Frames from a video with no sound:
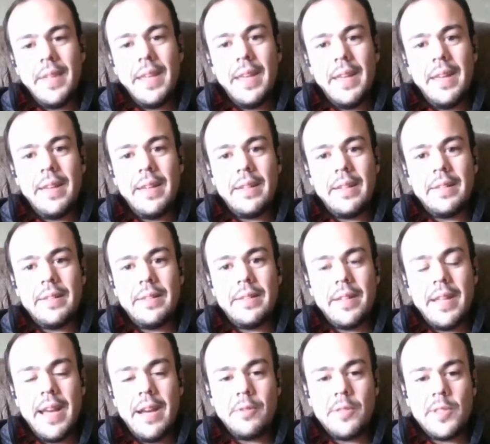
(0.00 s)
And
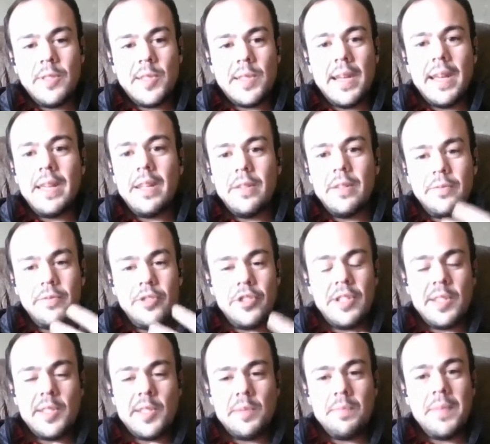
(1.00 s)
outside of
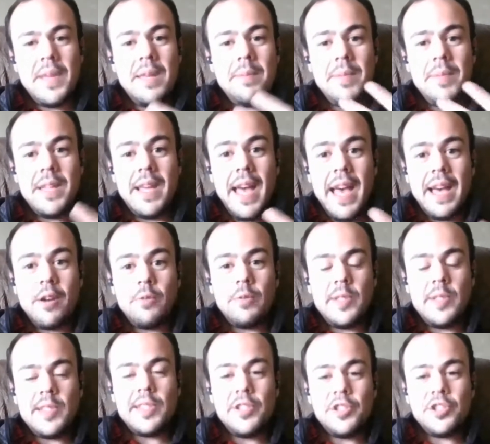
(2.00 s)
just maybe
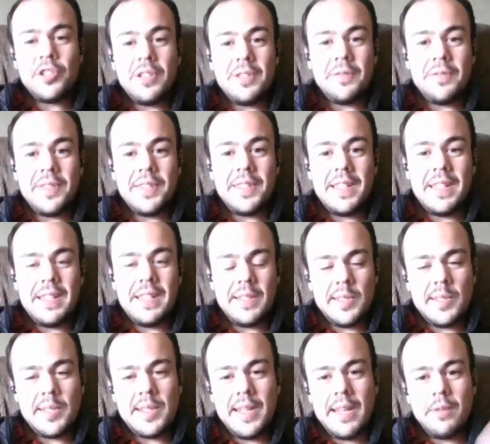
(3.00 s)
acquisition of
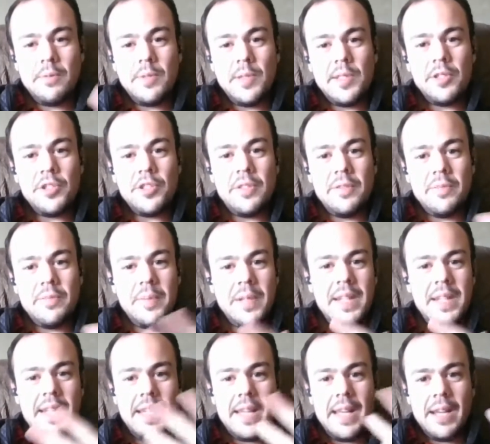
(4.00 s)
things, acquisition of
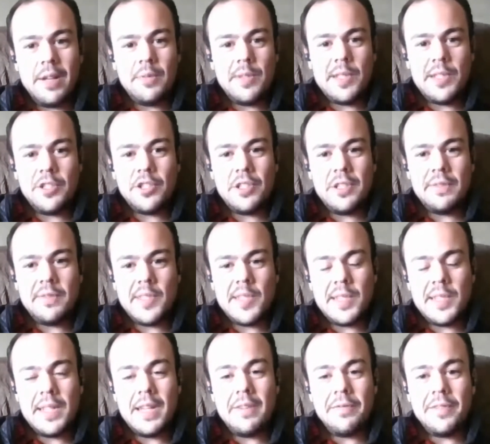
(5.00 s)
money, acquisition of
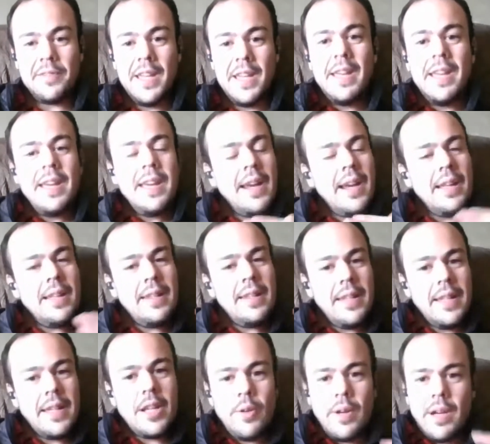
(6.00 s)
stuff, and
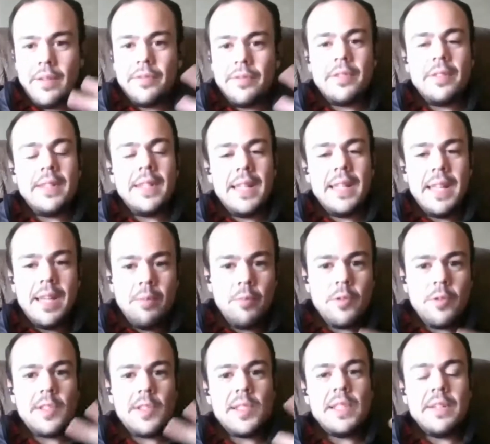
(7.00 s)
they go after and they get
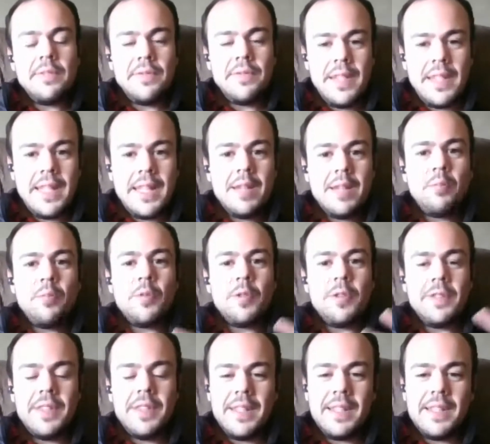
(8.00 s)
more stuff and they get more
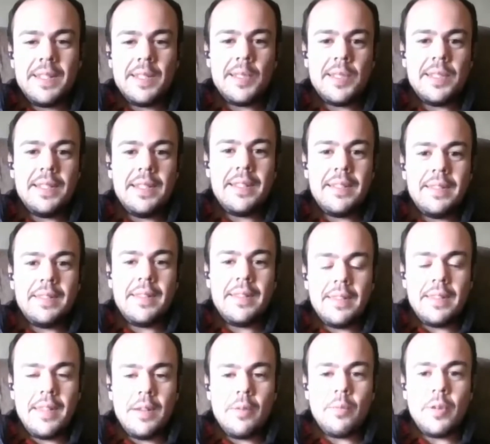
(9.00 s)
things, and then
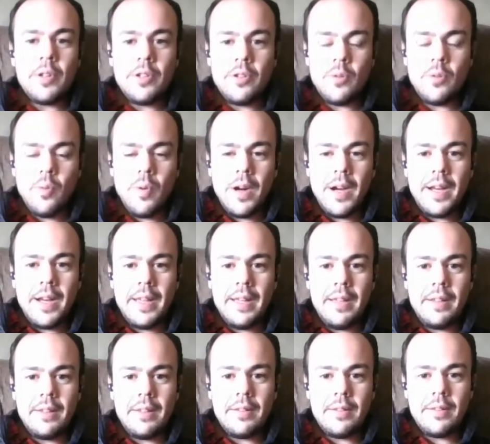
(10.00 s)
they wonder
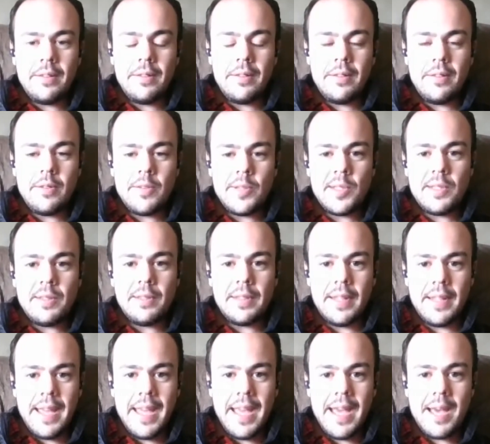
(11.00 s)
why they're still
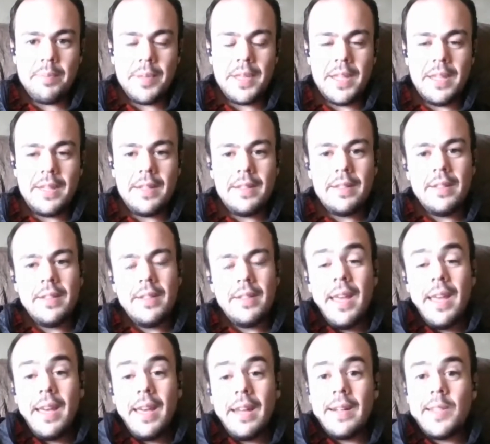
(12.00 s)
not happy.
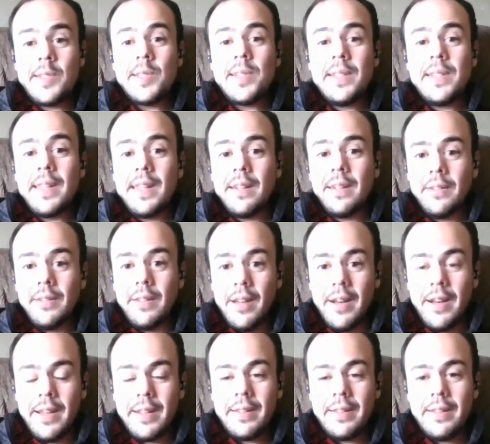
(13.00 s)
And I see that a
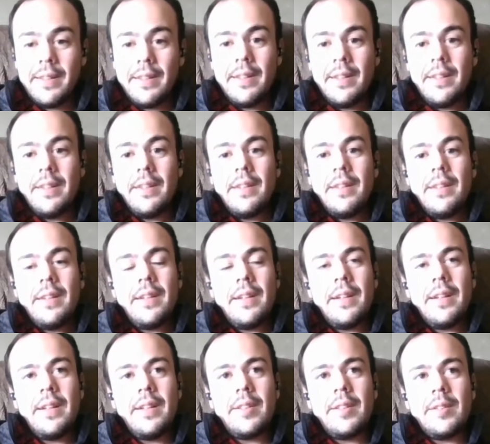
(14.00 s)
lot.
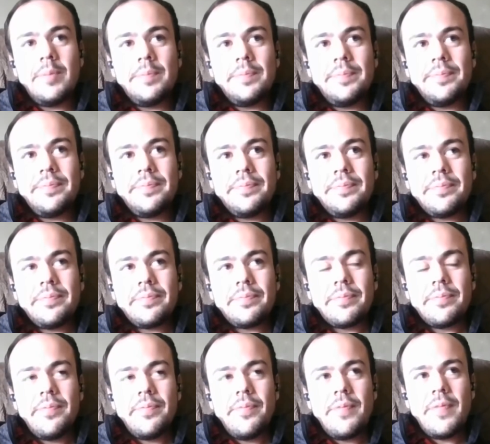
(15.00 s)
And
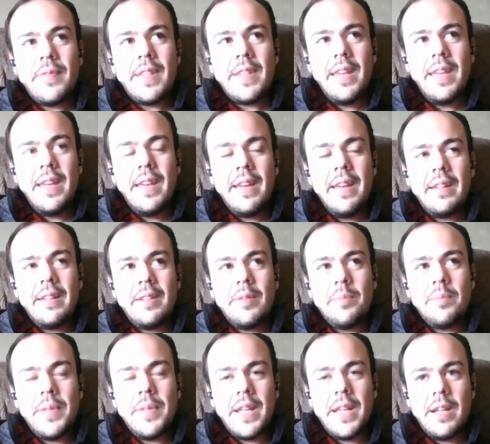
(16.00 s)

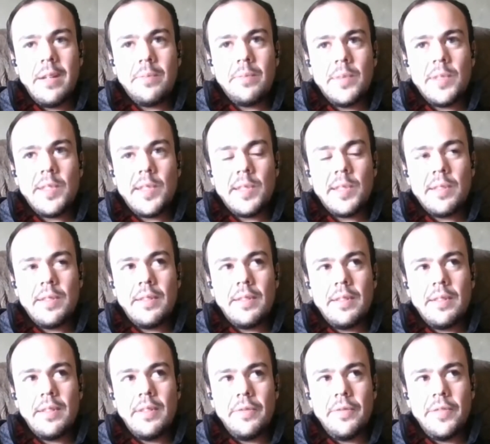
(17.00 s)
it becomes
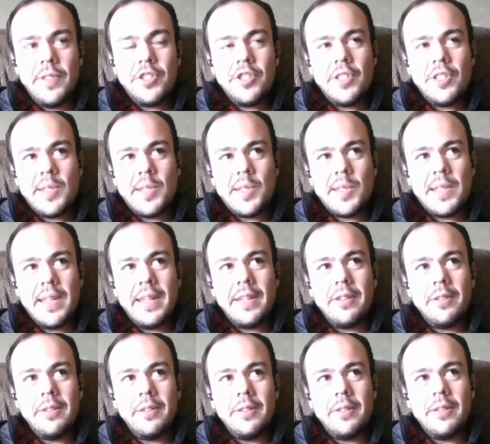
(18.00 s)
a vicious
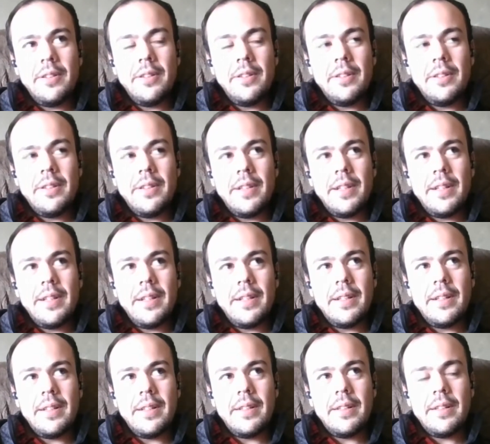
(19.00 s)
cycle.
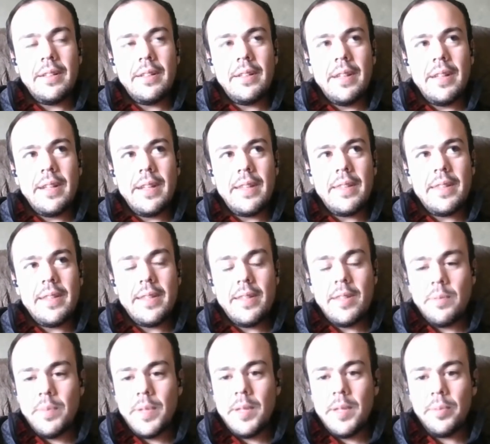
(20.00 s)
And I think
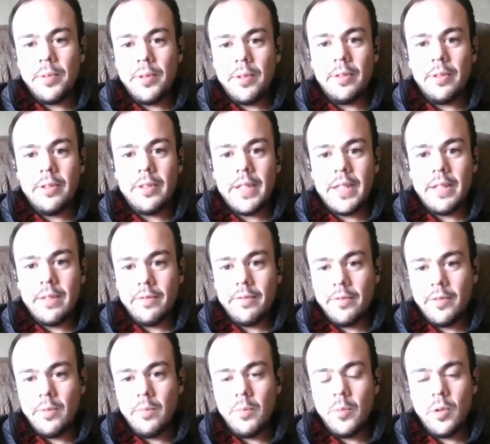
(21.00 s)
that people are looking
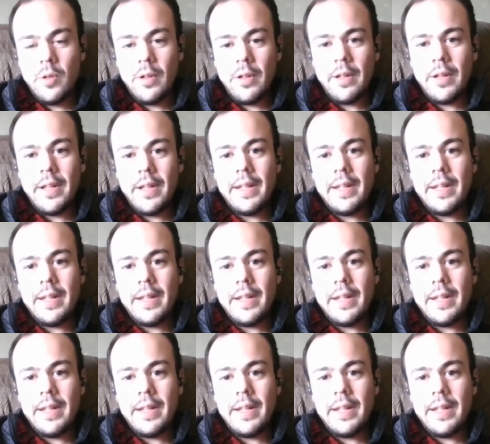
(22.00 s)
for more.